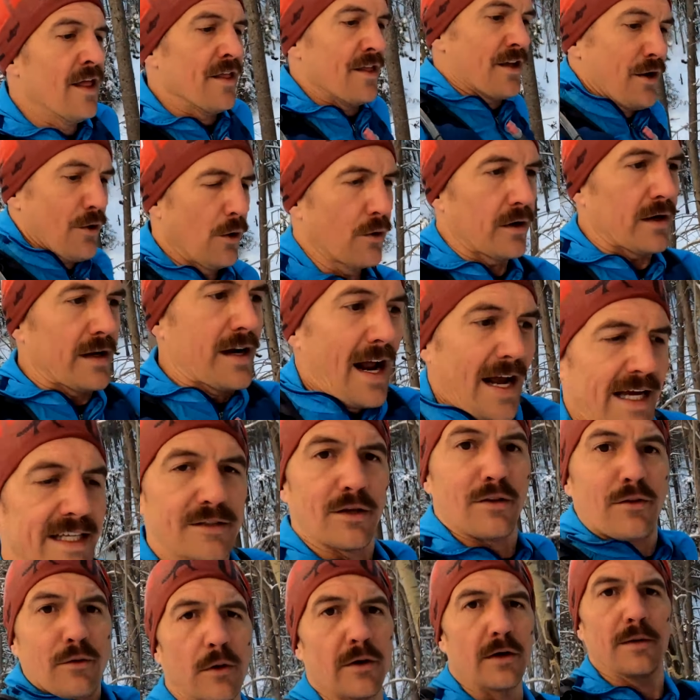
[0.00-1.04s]
Then
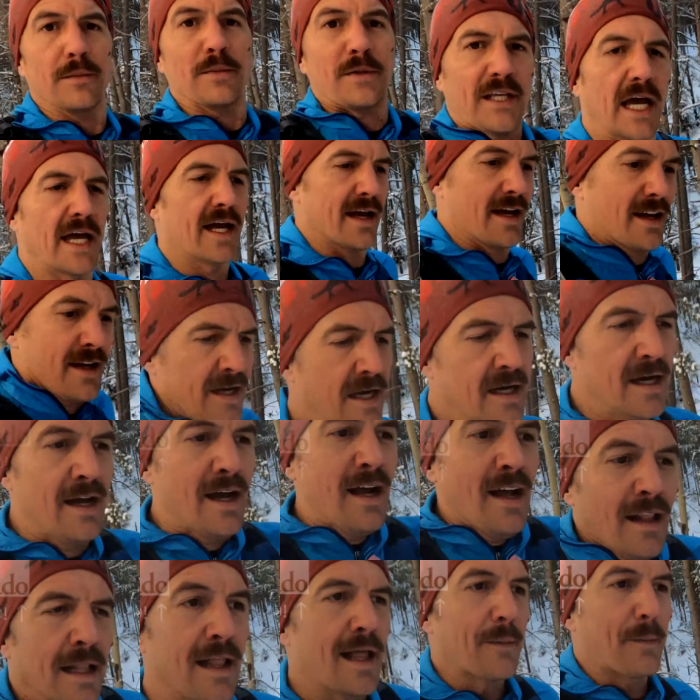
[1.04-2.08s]
organize with groups
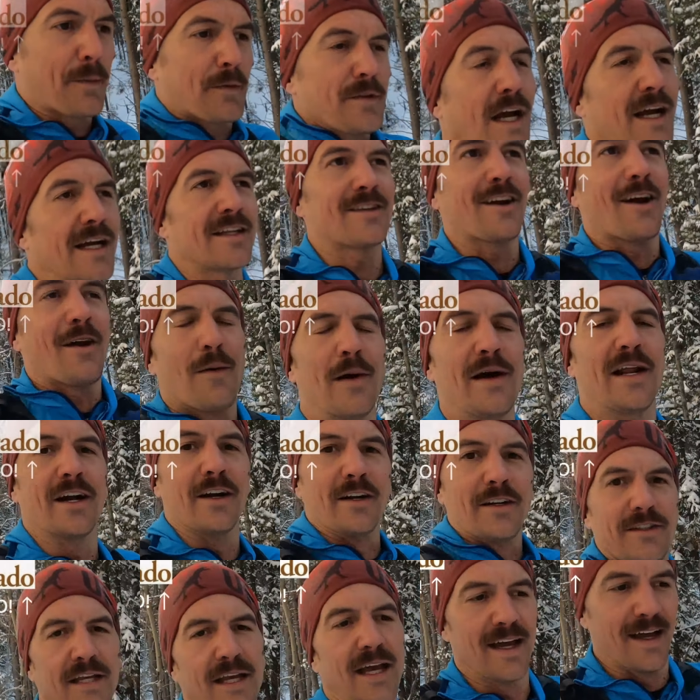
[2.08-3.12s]
like Protect Our
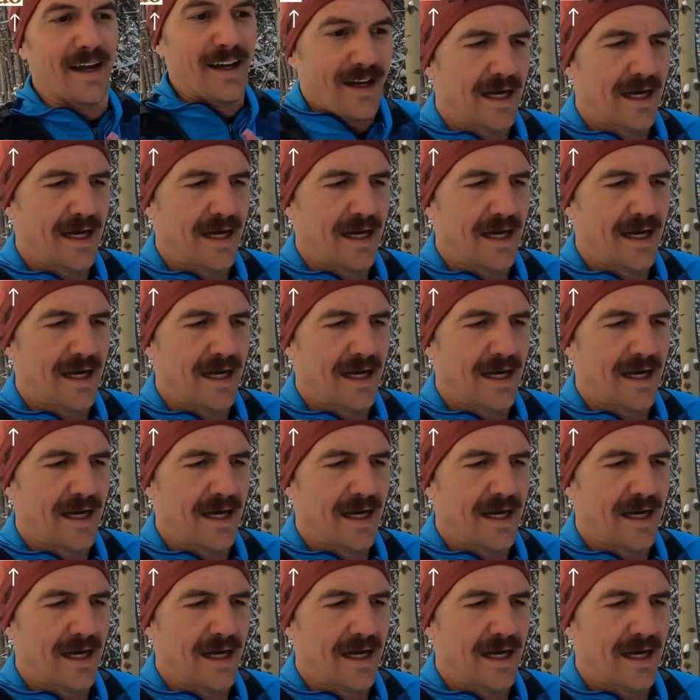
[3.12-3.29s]
Winners,